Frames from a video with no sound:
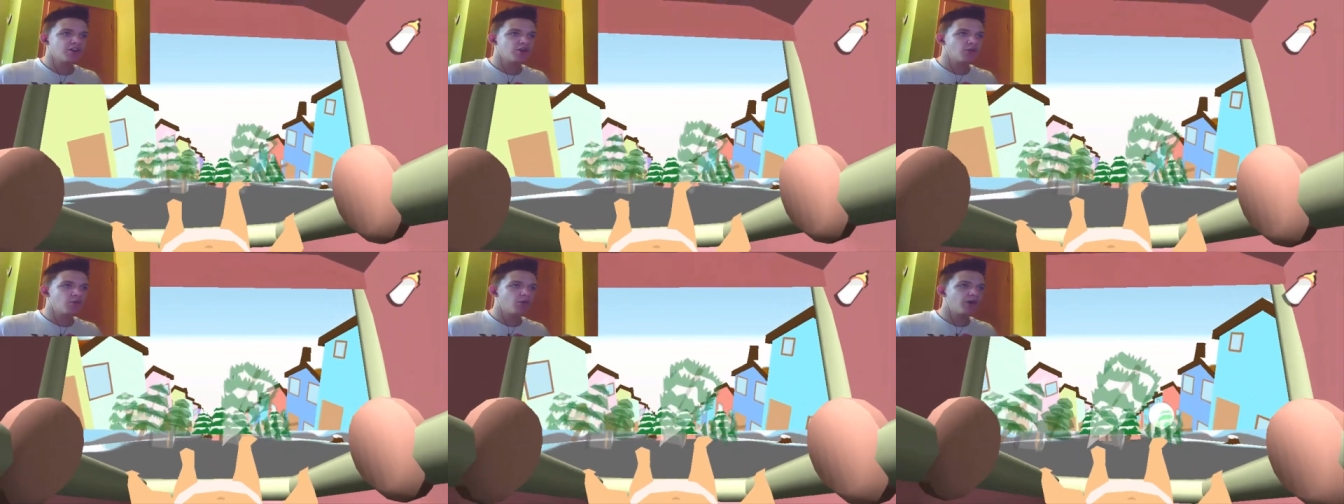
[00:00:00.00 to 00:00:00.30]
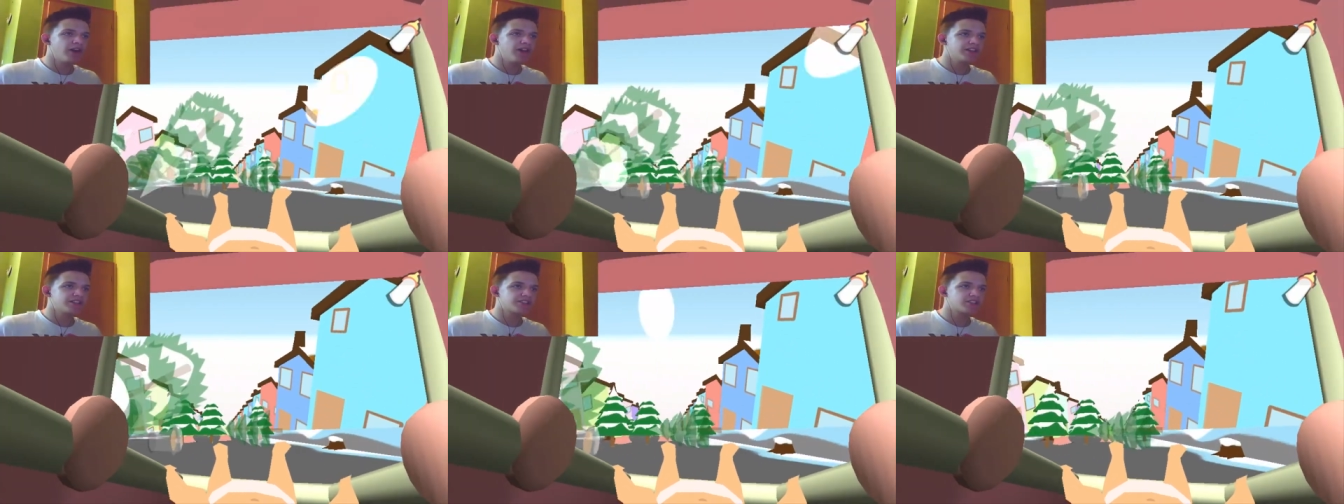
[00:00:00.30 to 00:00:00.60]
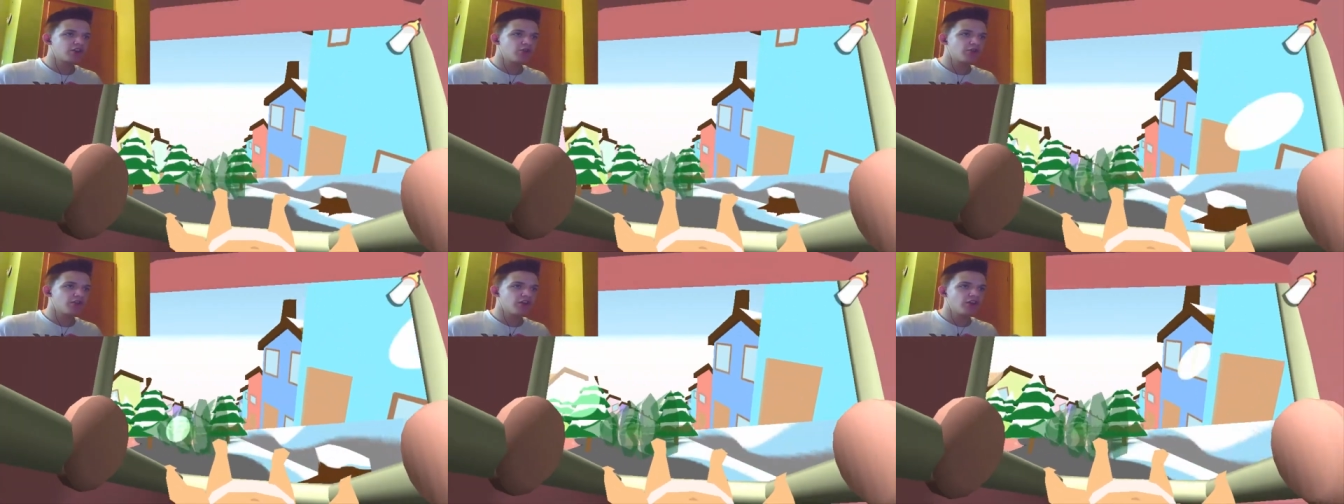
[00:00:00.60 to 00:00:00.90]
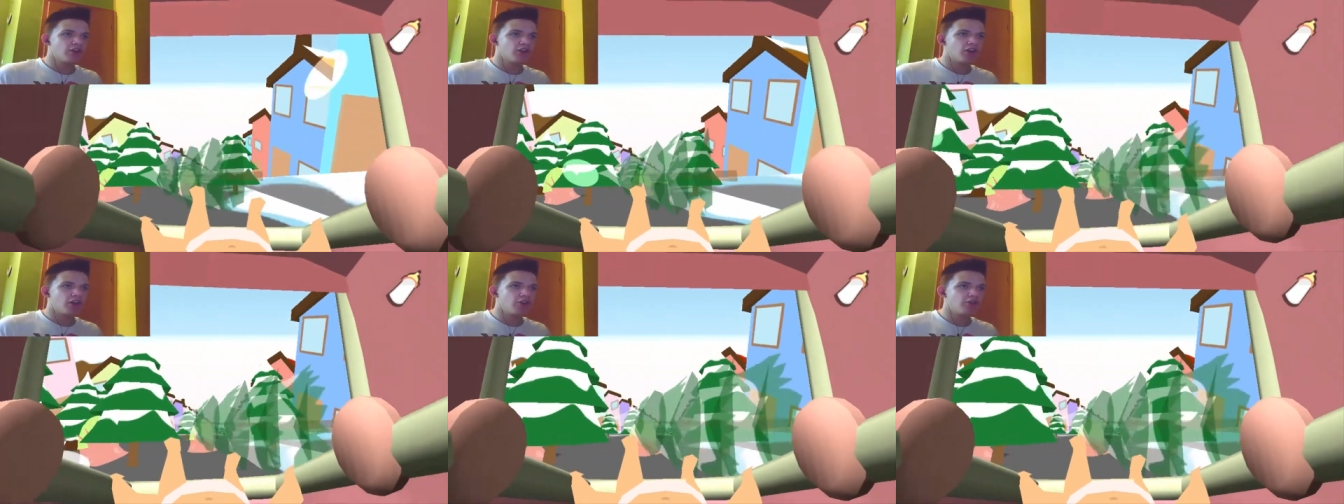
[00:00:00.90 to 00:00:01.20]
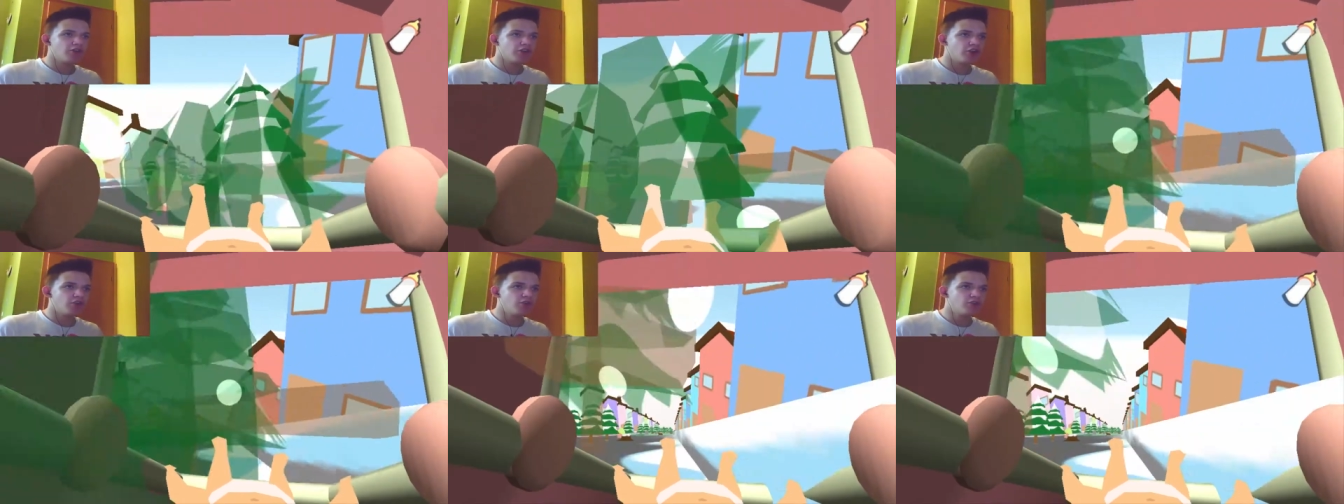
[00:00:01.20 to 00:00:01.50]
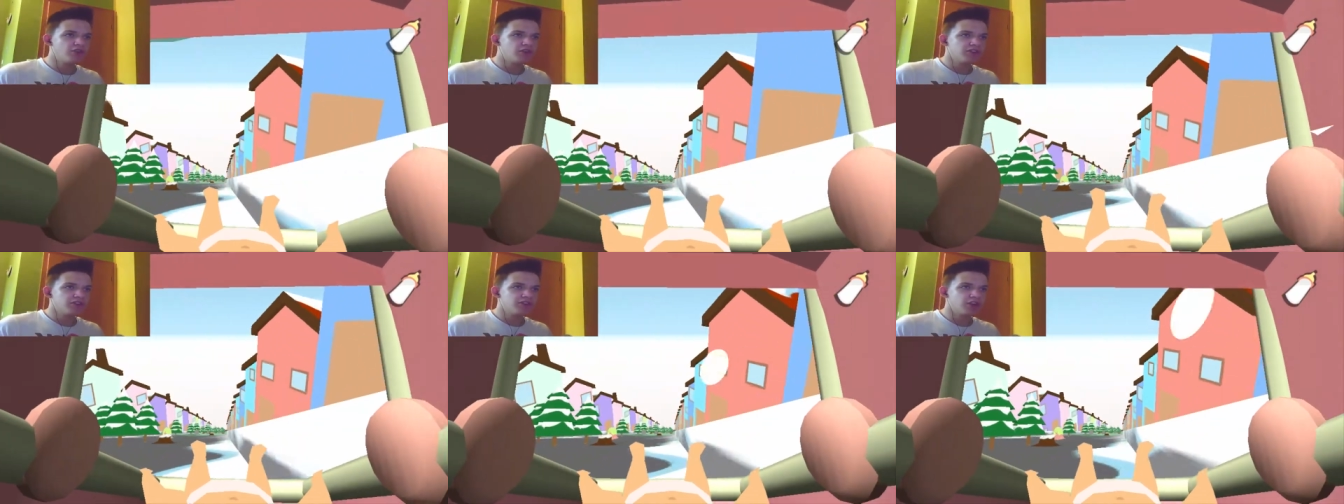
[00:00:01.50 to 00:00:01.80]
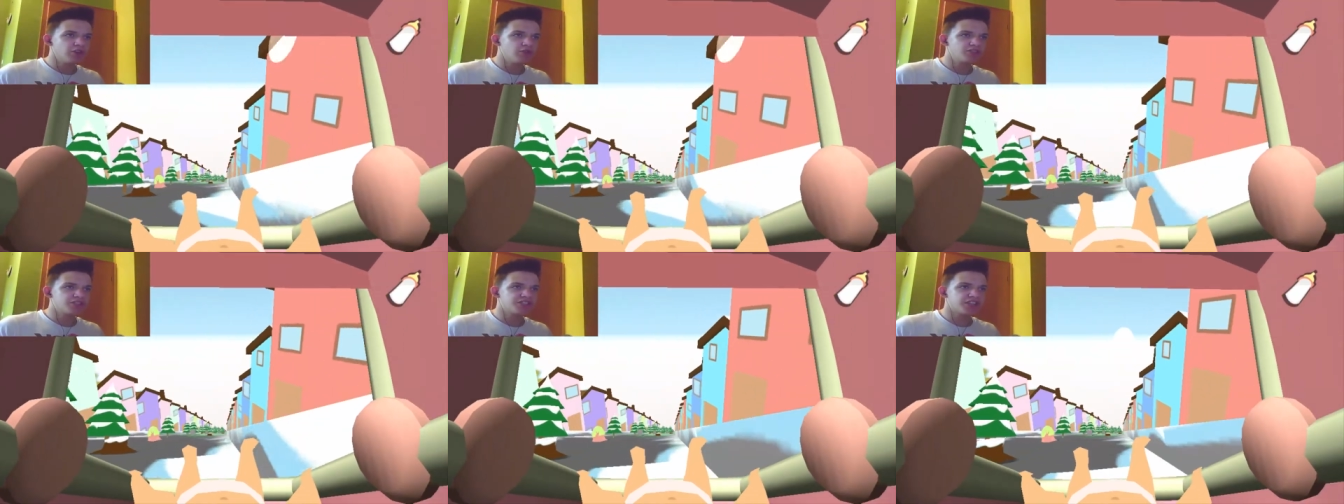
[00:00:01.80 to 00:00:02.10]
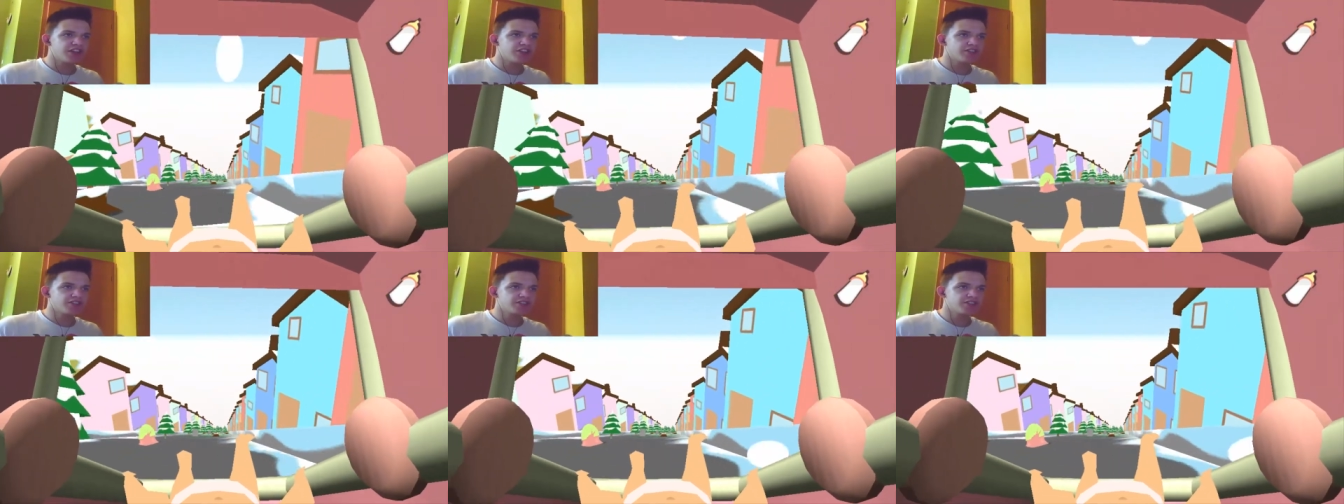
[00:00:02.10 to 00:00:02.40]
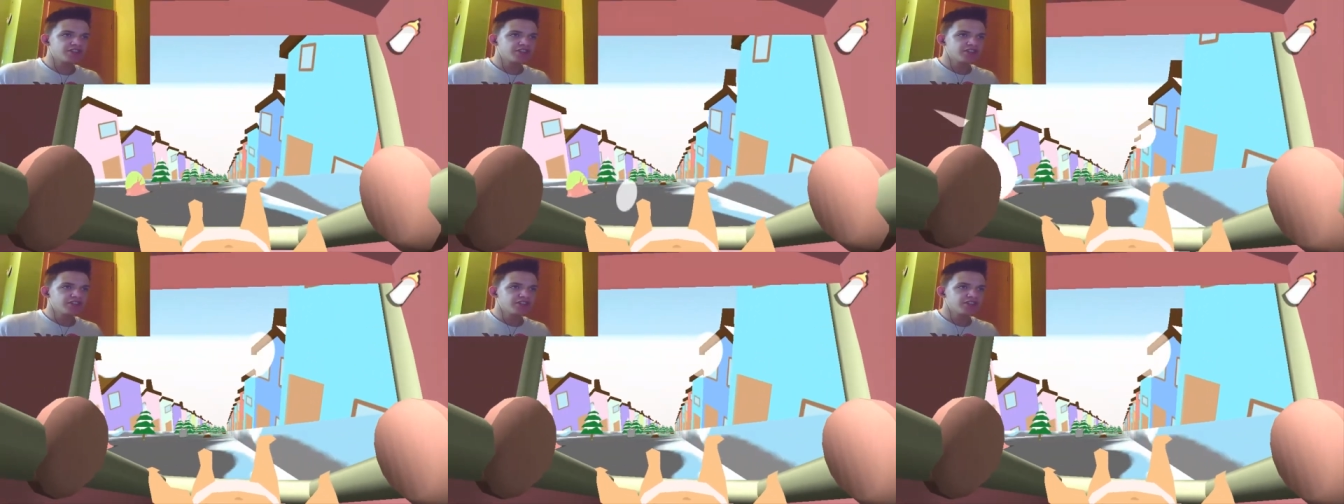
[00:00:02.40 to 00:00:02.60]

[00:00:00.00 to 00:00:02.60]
What is going? Oh no, no snails.